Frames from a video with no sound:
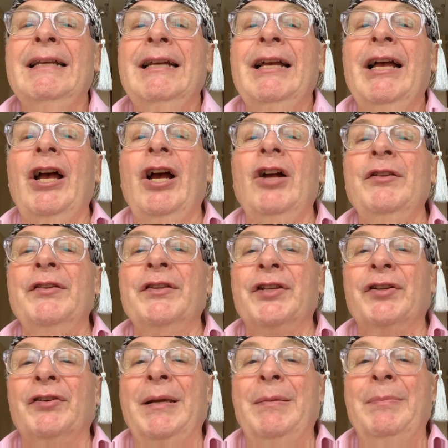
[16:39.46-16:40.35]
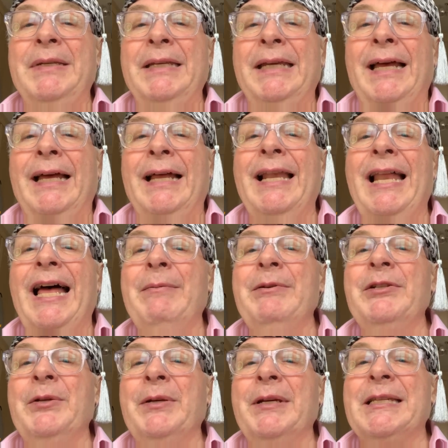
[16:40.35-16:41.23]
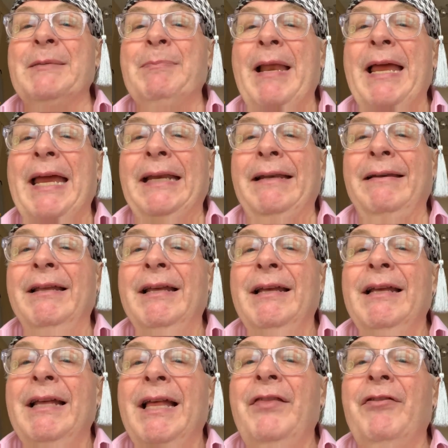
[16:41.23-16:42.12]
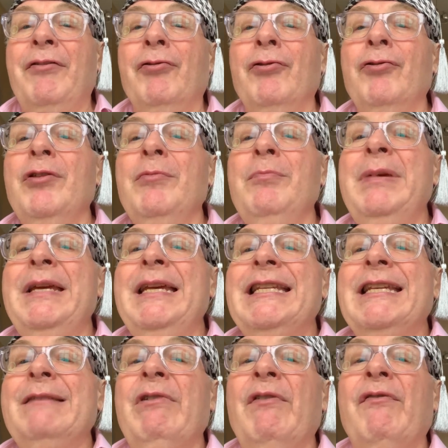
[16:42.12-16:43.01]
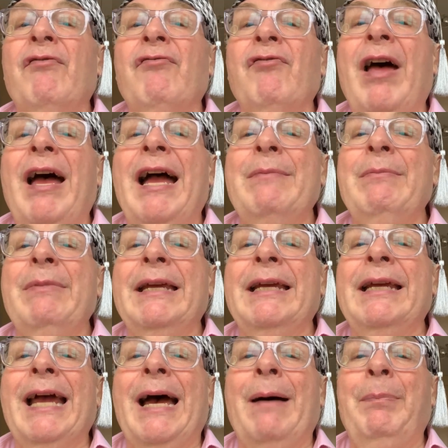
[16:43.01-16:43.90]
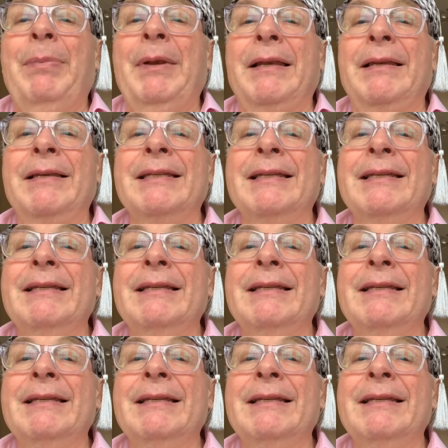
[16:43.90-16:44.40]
Only the script, dear. Allow me to explain through the medium of a rhyming couplet.